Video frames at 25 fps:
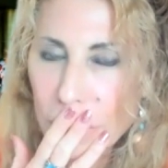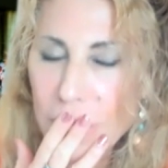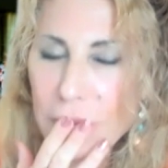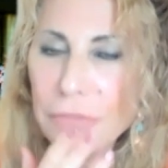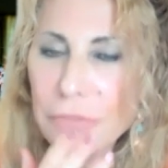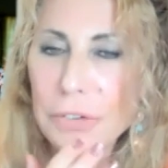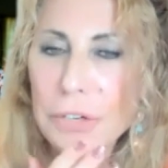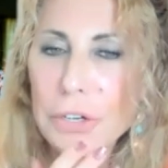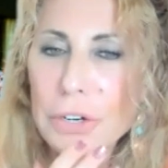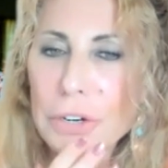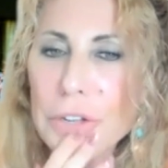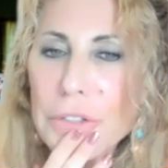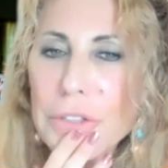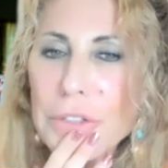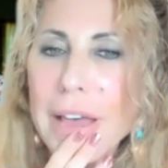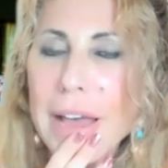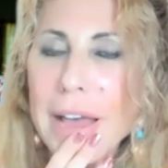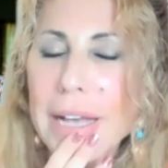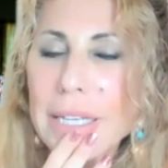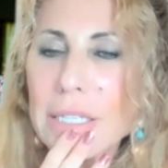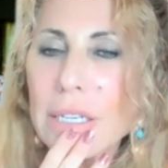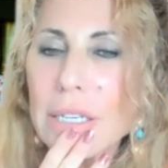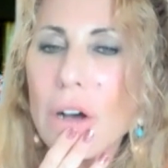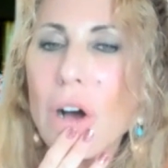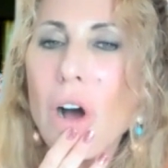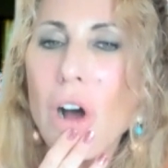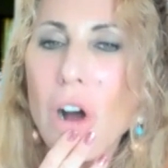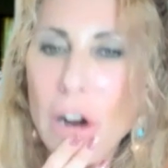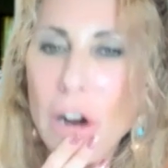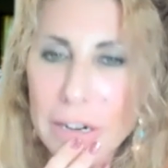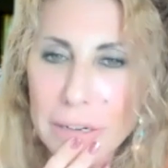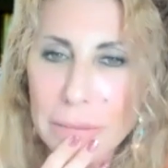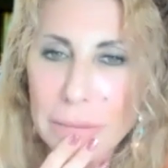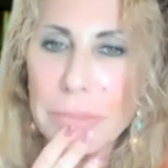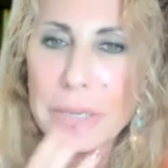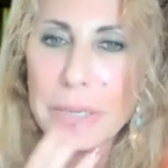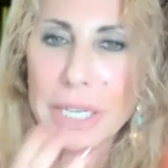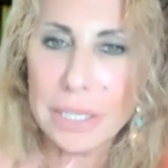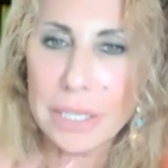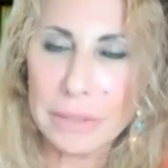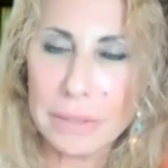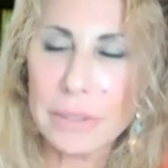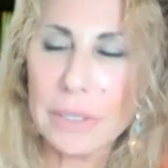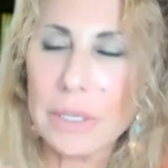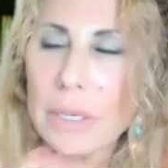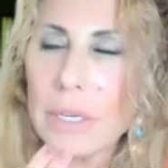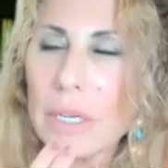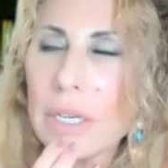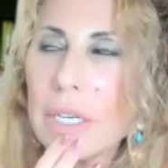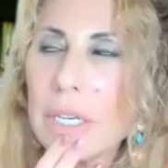if Earth has a heartbeat,
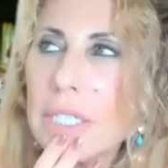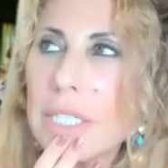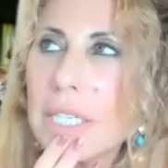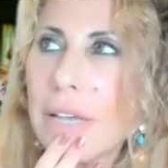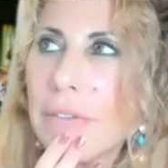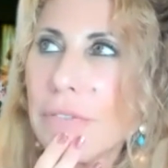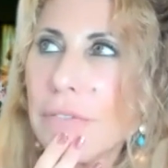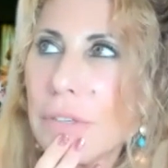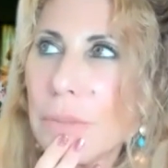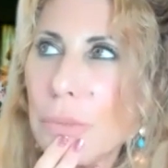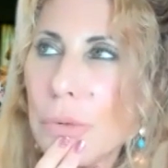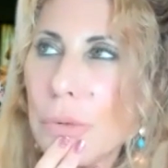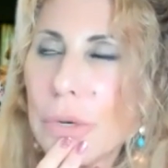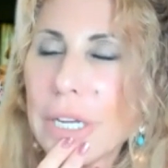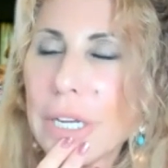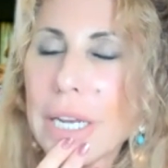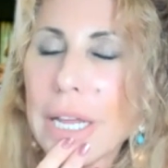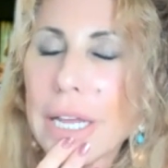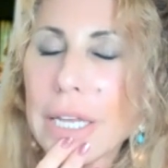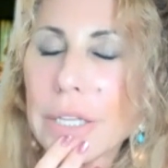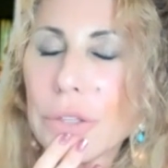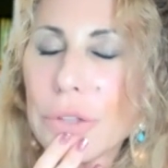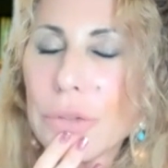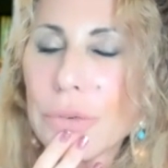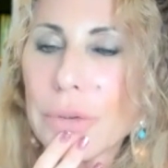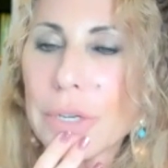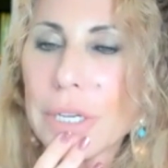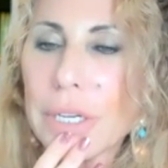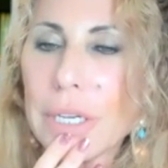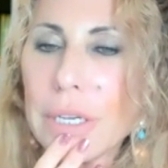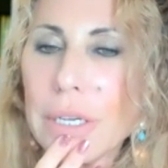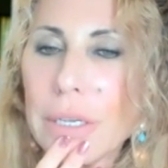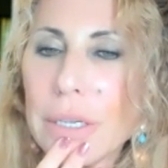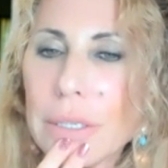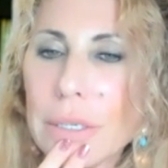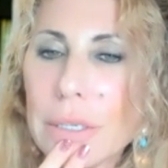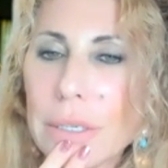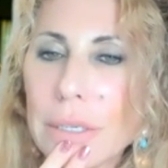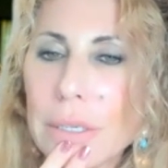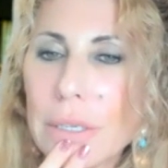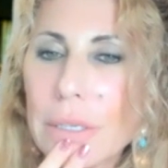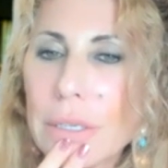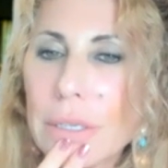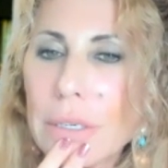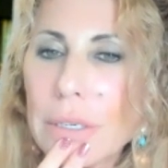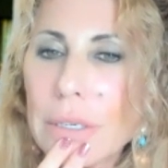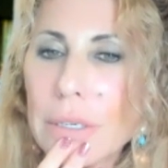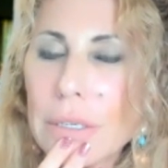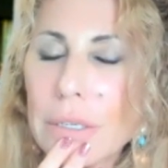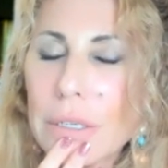7.83
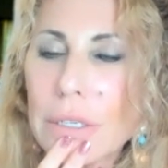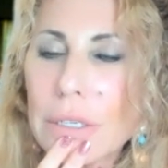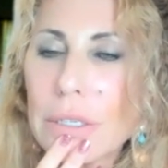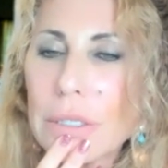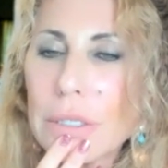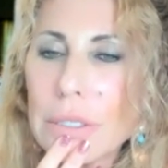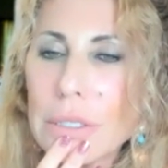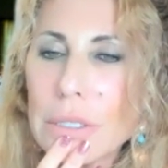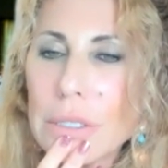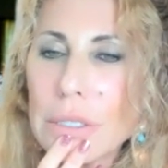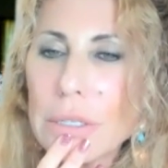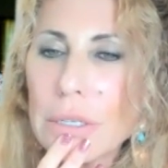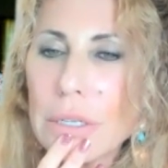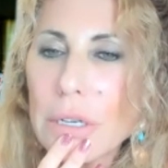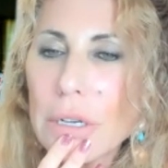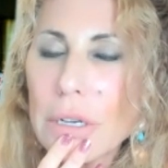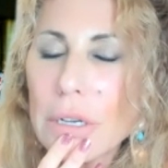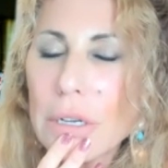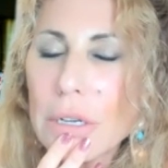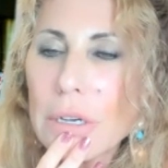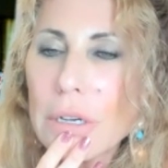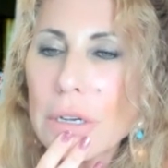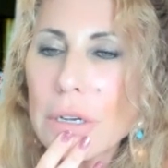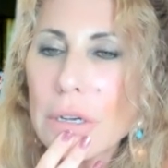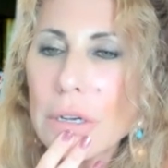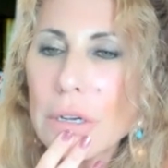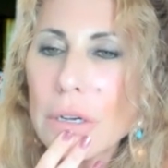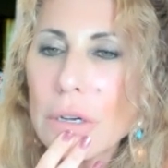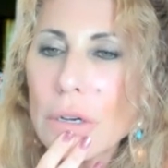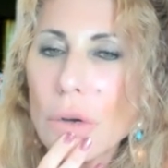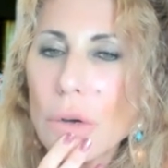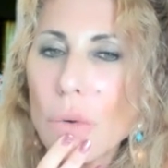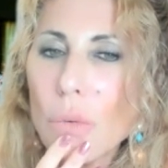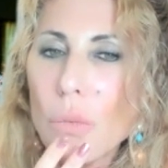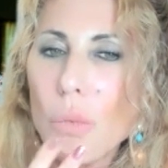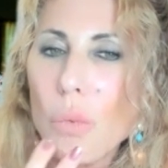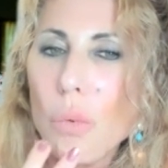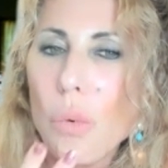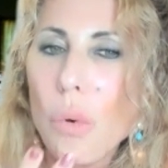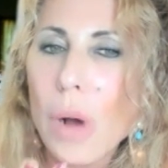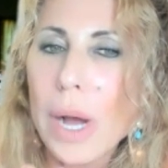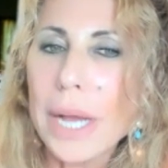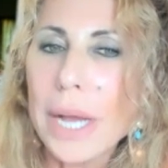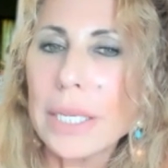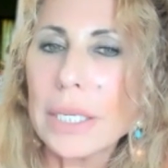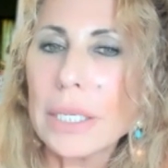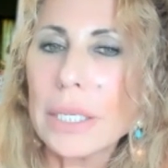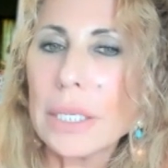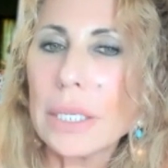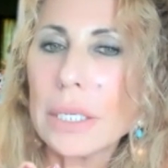hertz,
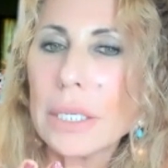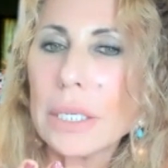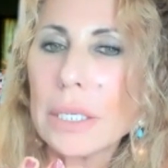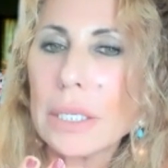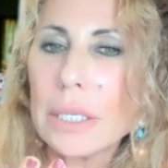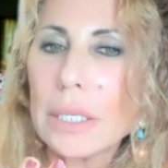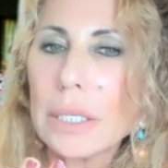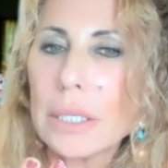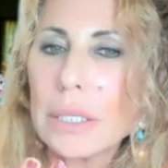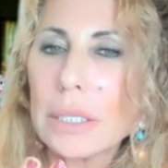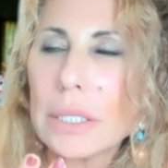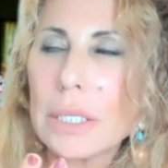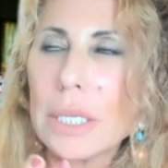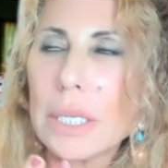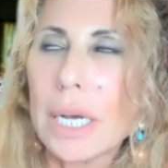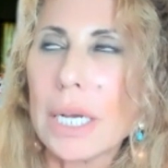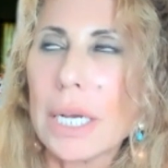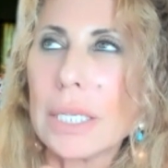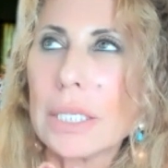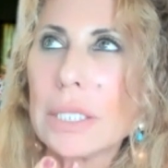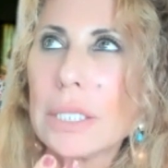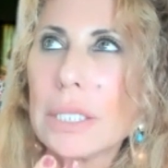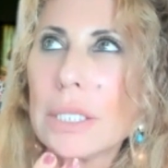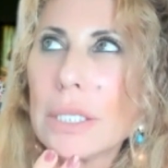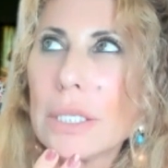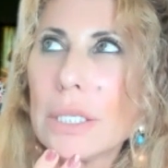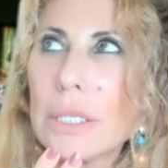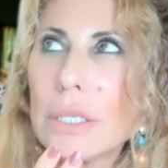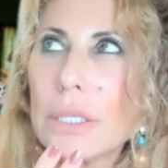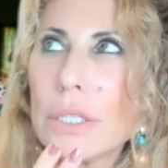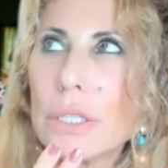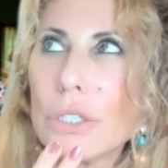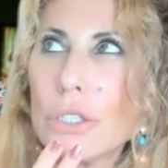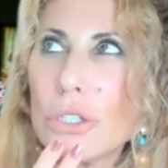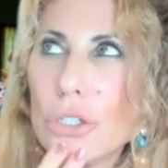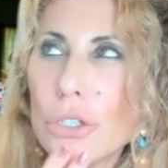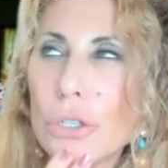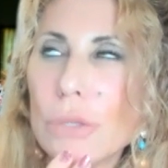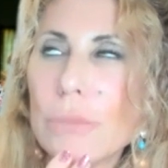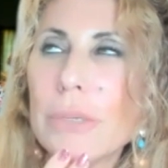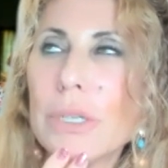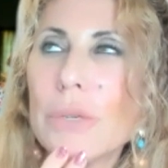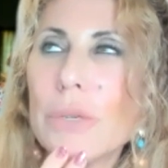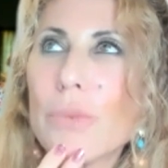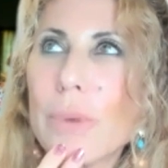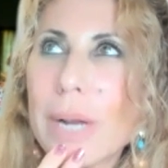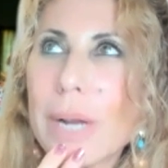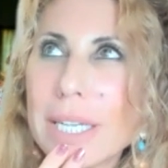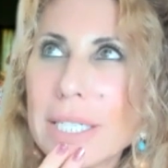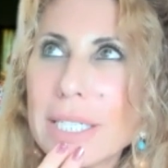what does the
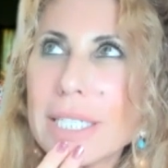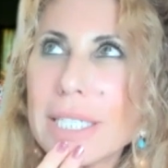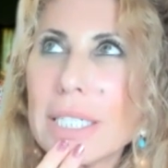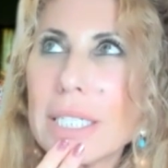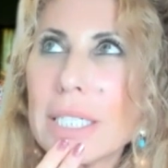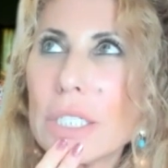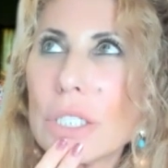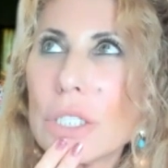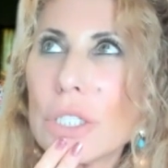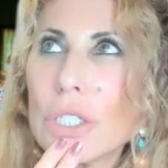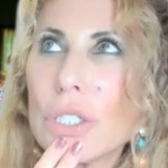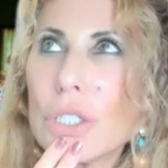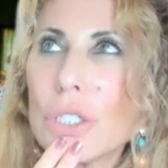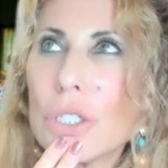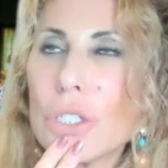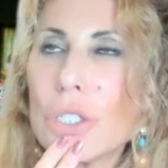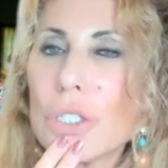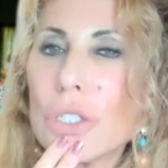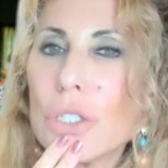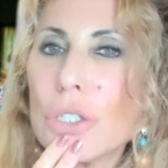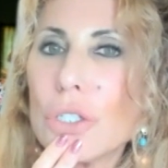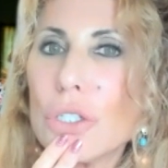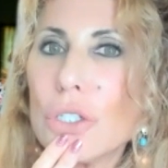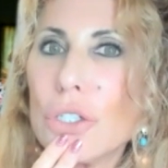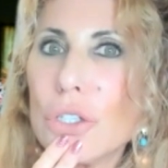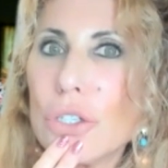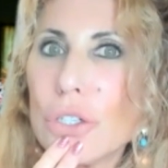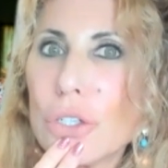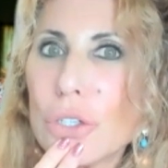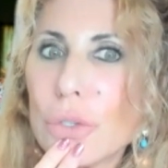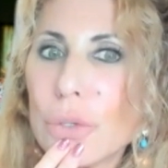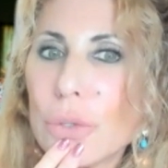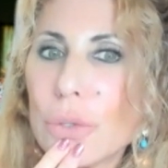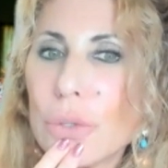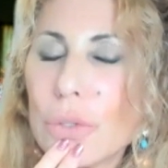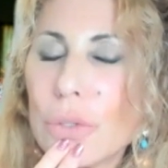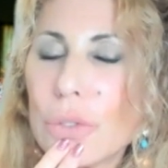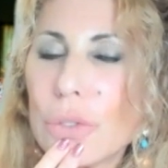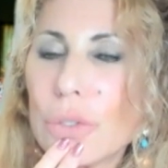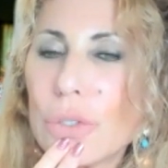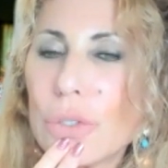Schumann resonance do?